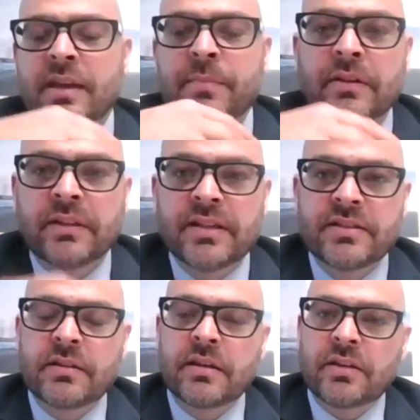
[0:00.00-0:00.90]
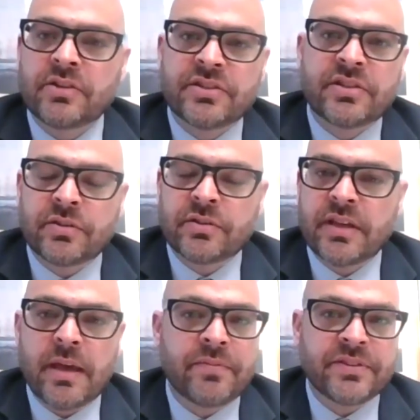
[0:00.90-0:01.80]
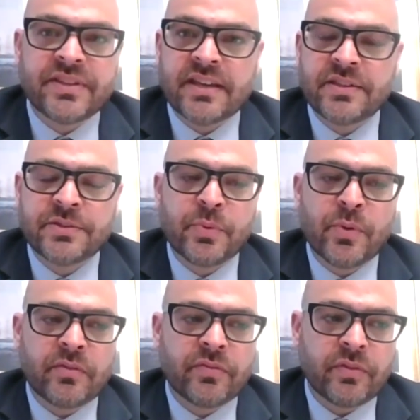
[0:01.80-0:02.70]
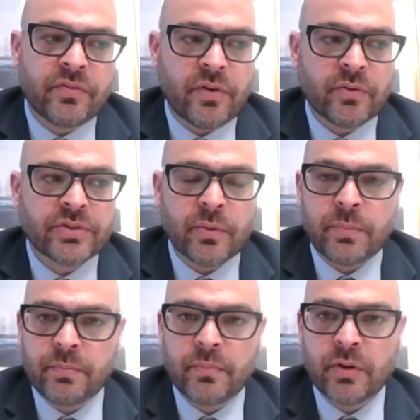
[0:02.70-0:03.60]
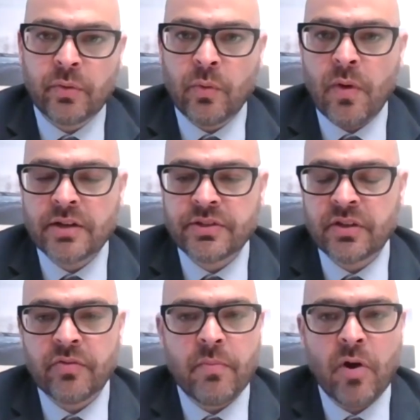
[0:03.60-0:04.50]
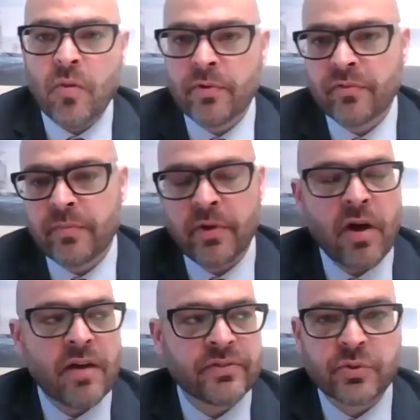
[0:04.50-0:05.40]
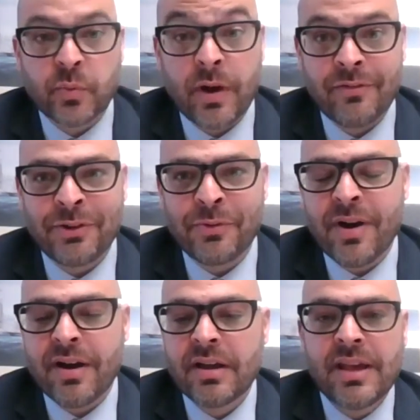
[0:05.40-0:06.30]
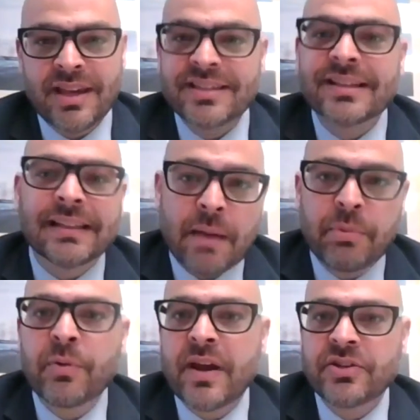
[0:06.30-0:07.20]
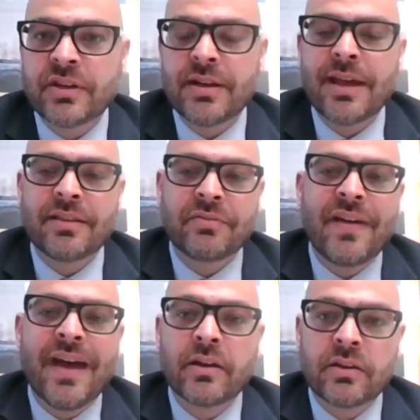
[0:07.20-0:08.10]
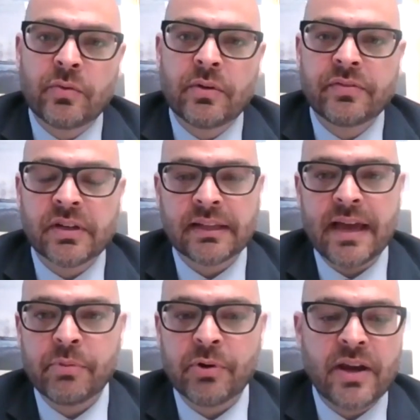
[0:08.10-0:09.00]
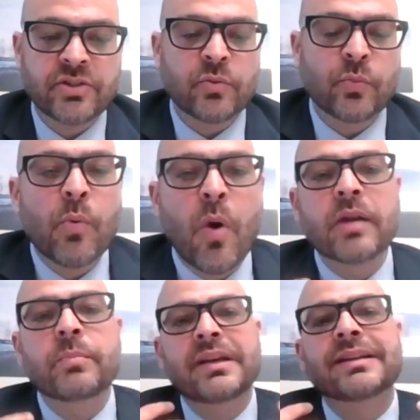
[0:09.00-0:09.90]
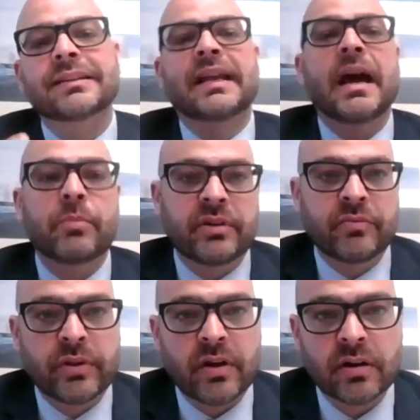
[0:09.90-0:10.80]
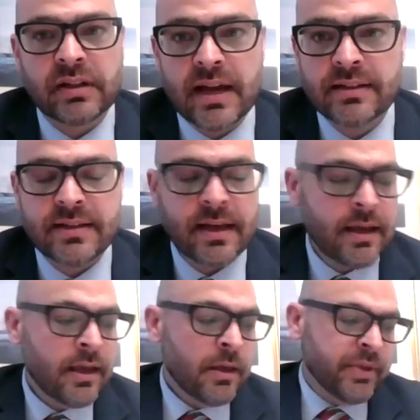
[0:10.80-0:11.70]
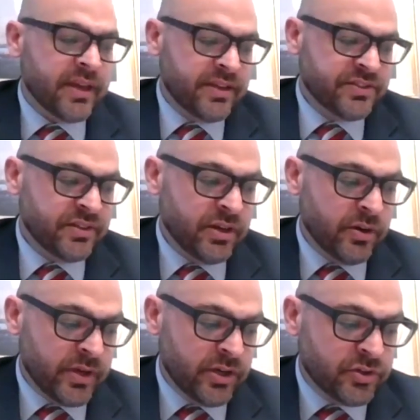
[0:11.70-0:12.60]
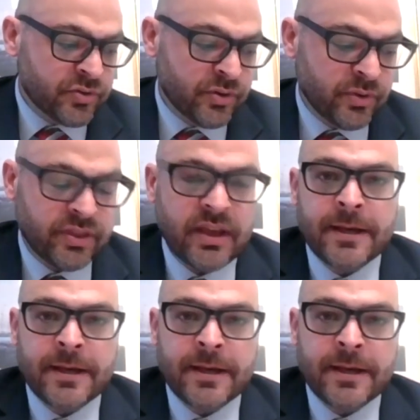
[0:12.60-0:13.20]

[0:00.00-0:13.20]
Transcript: about, Liz, and just to emphasize this point for the folks who are watching from home or from your office or wherever you are, is collaboration and the value of collaboration. We want to be collaborative with our clients because, in truth,